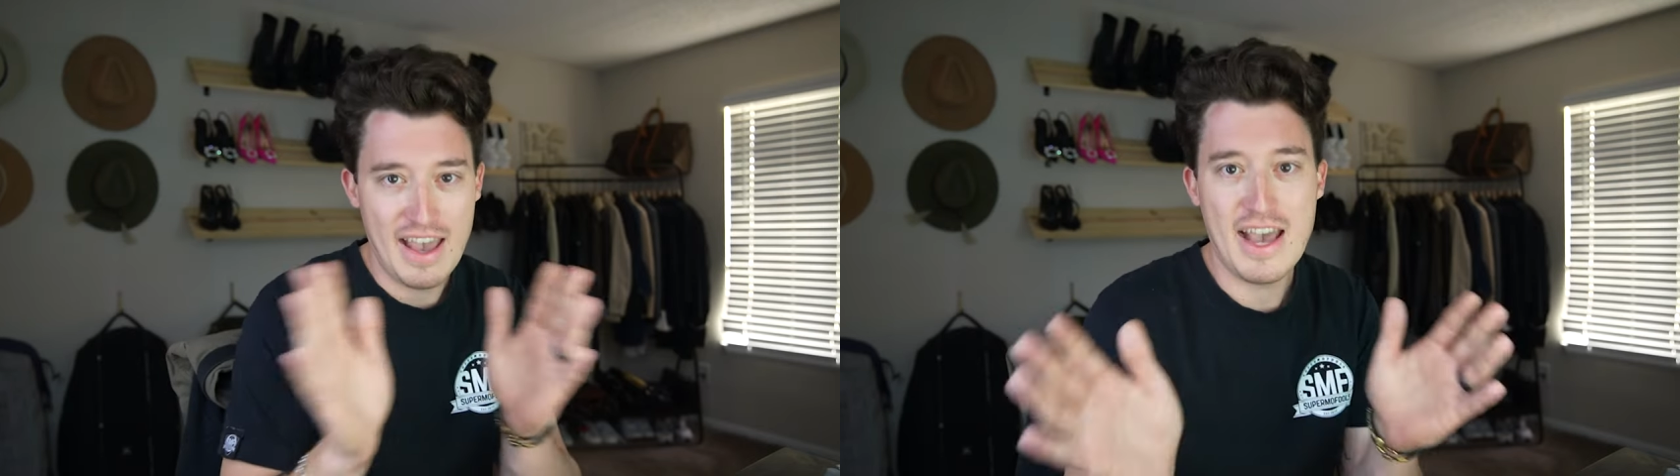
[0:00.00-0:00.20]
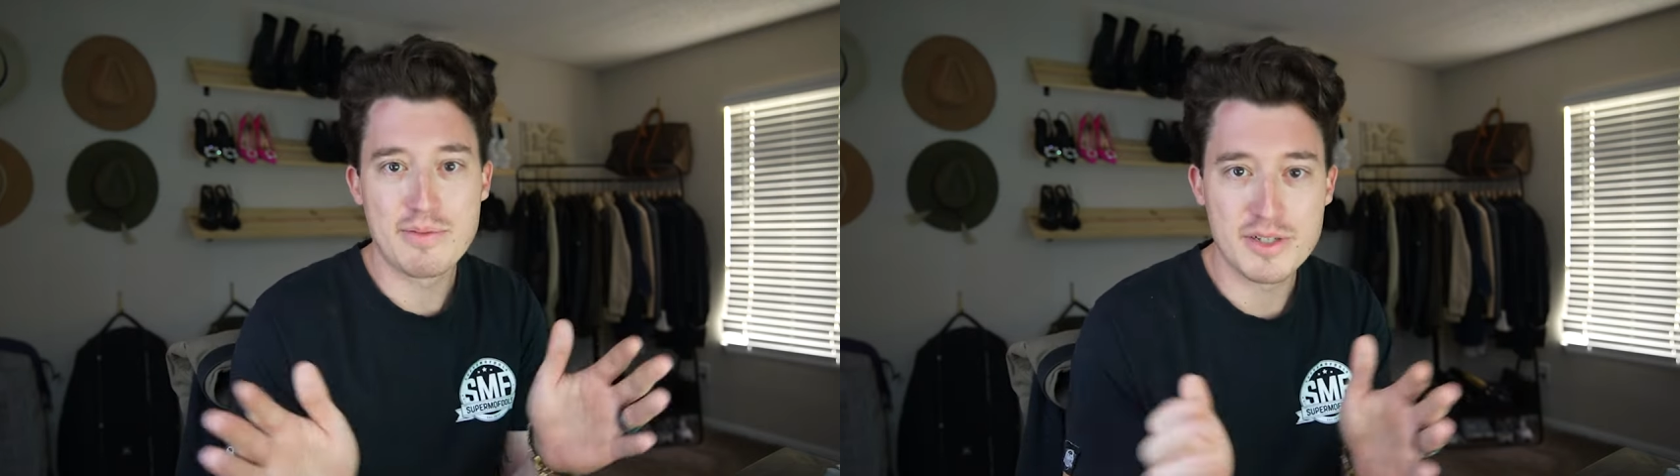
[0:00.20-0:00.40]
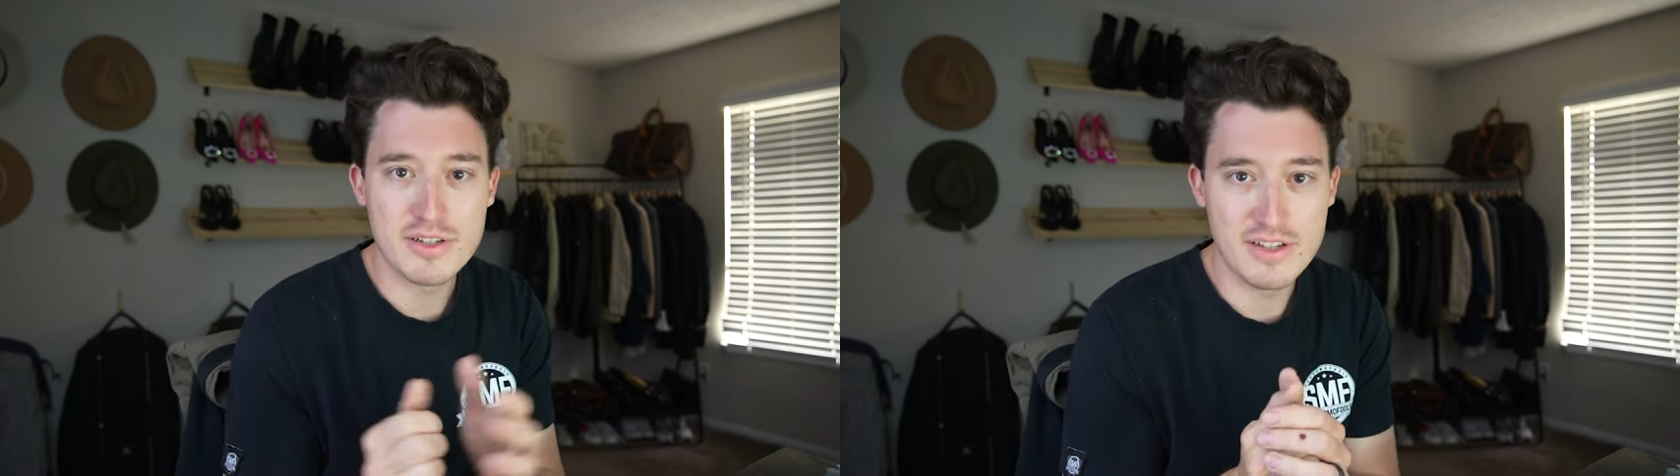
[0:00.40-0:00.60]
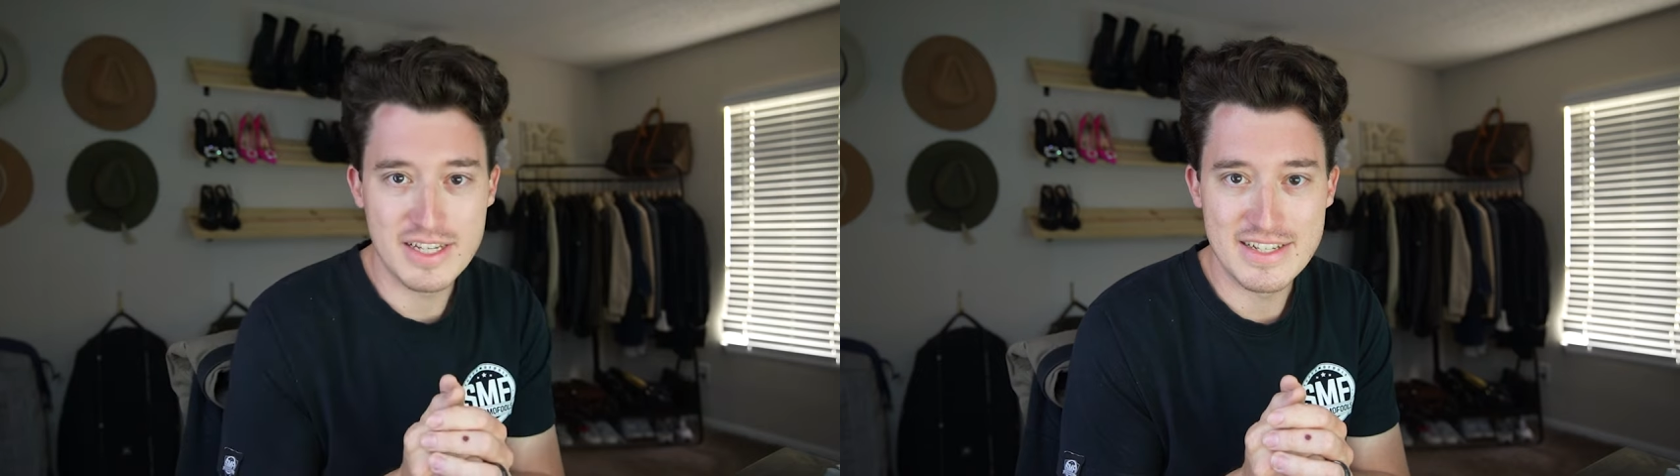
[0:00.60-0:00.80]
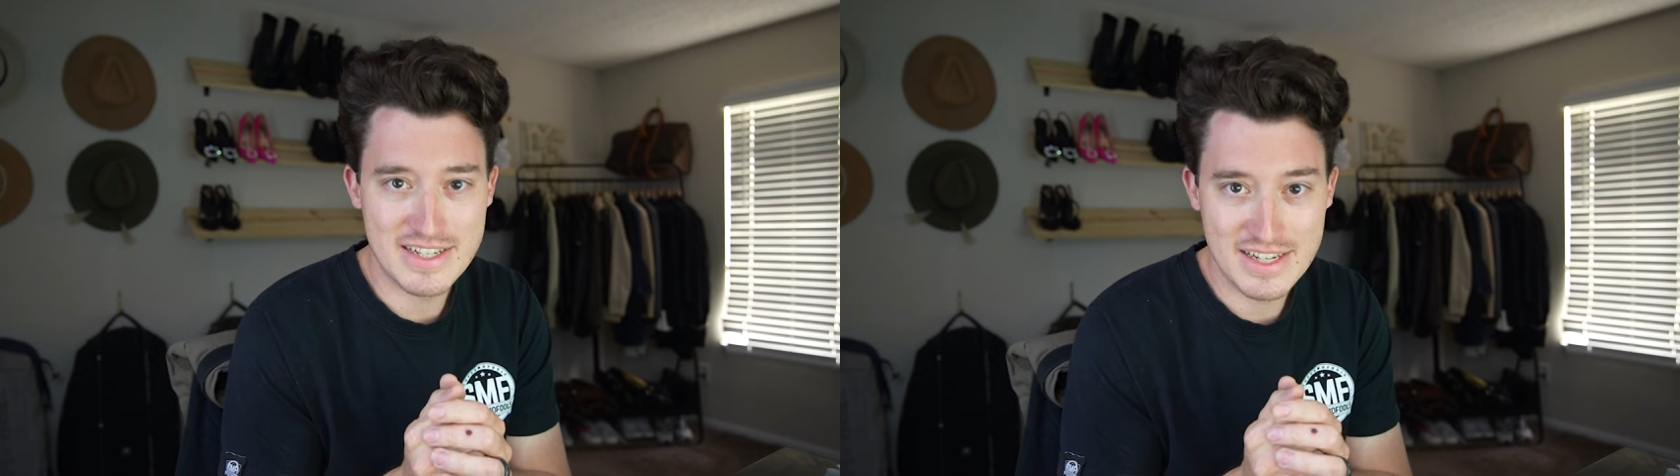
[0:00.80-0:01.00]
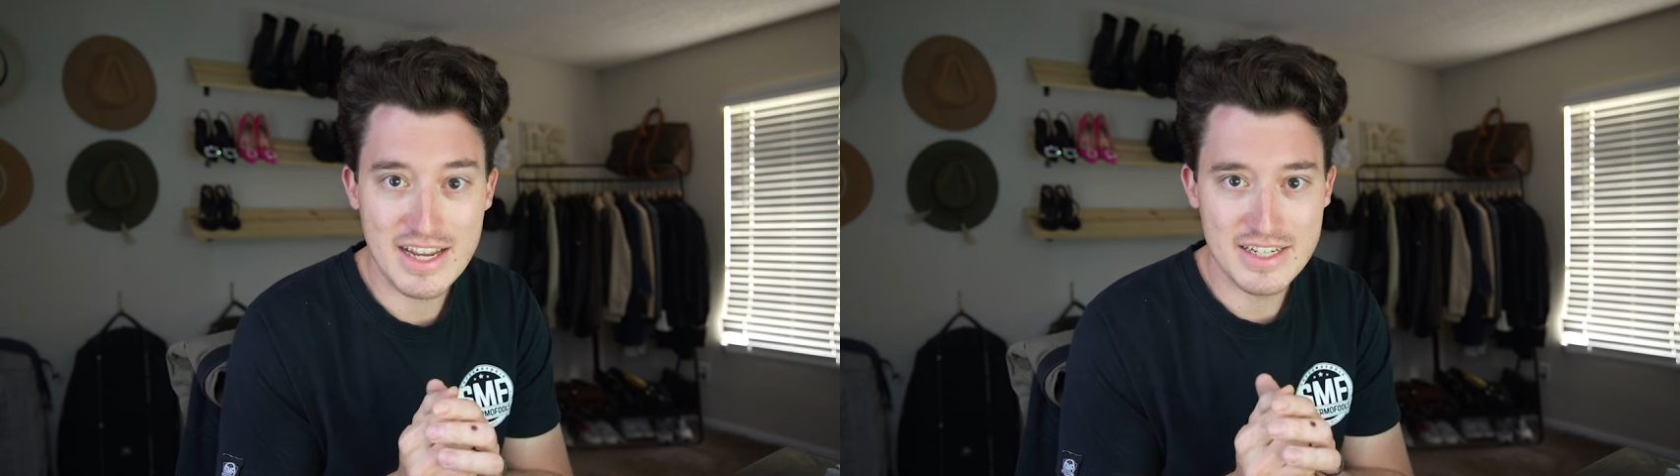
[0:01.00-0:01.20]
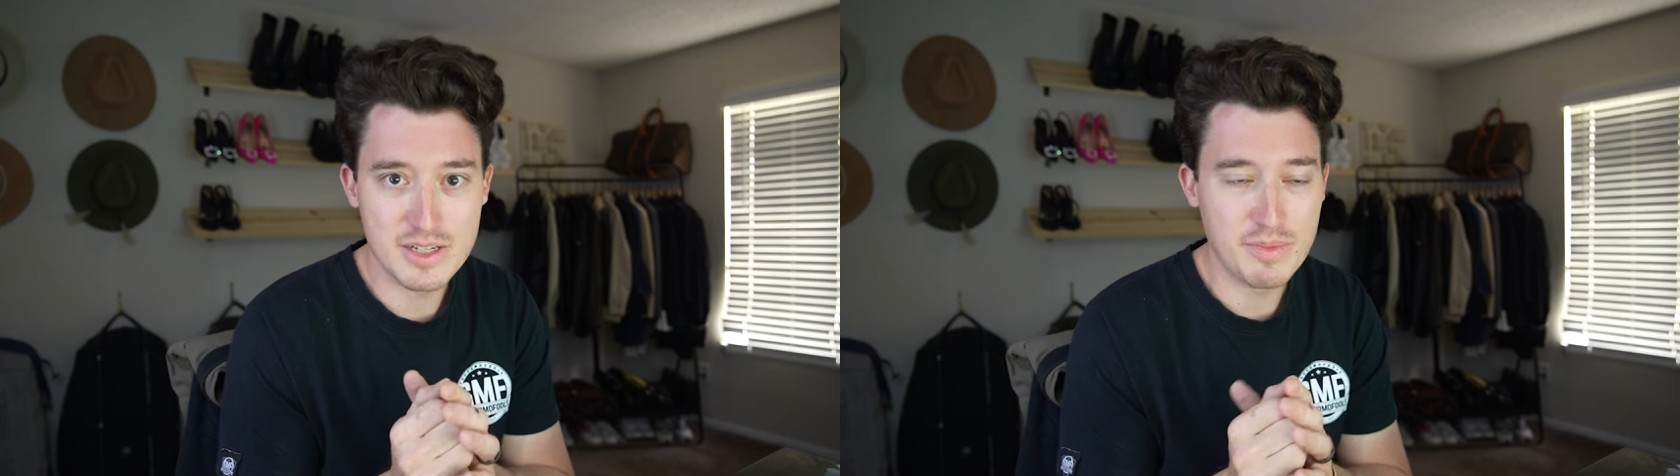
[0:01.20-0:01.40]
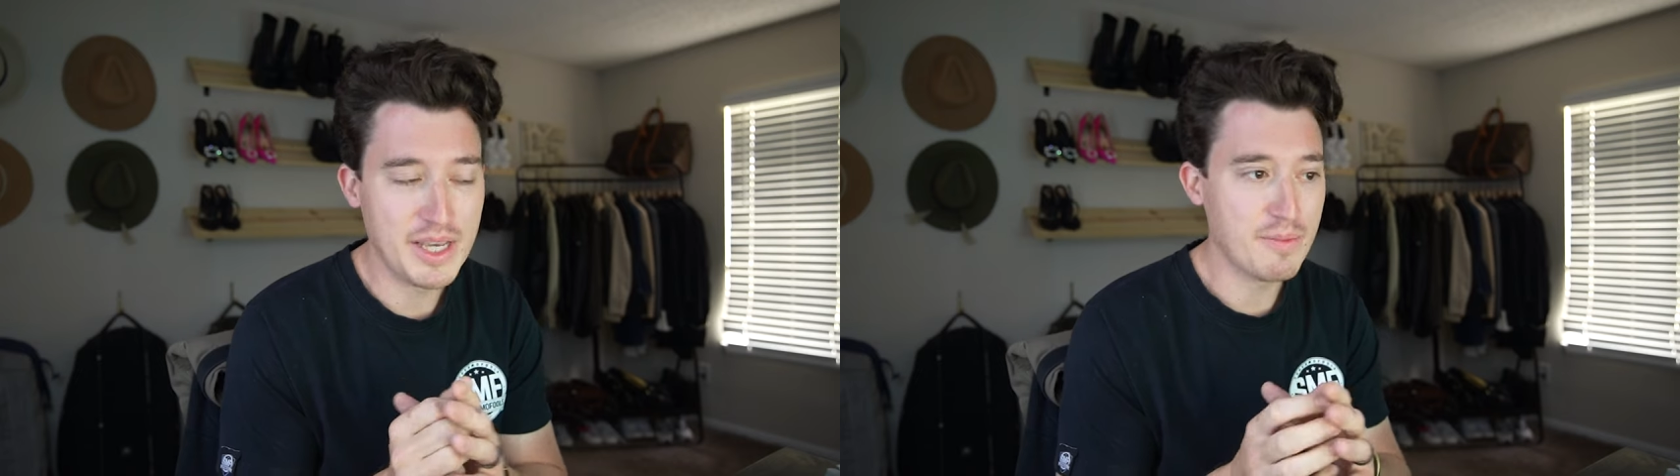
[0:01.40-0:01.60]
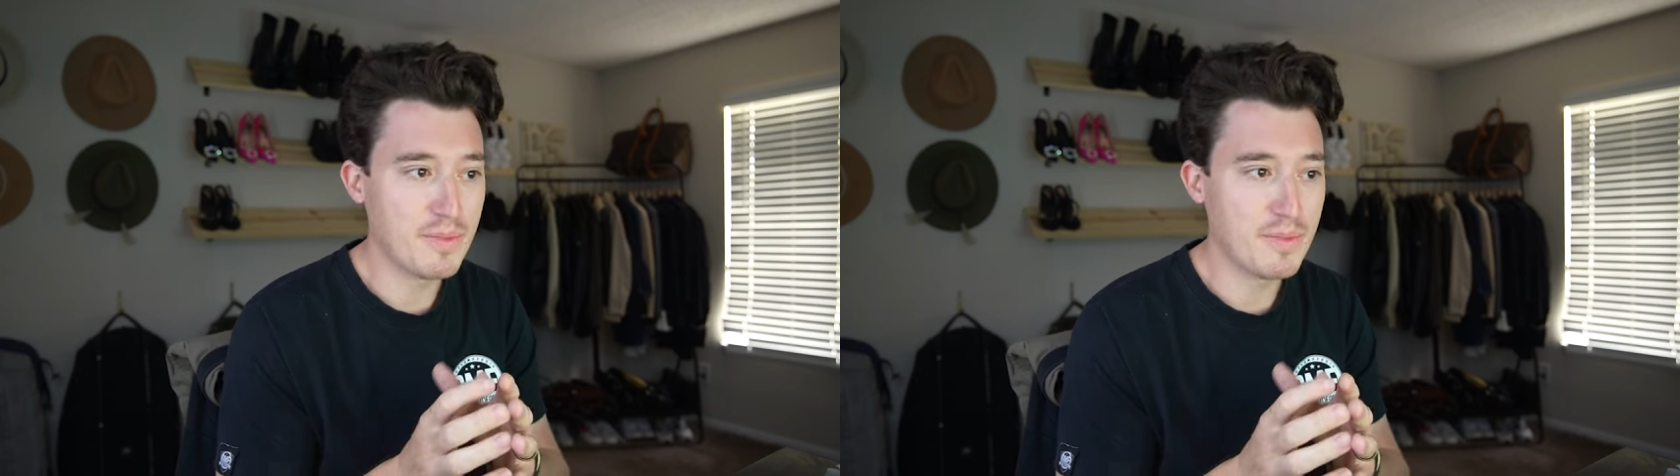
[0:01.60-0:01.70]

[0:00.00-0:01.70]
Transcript: absolutely insane to me.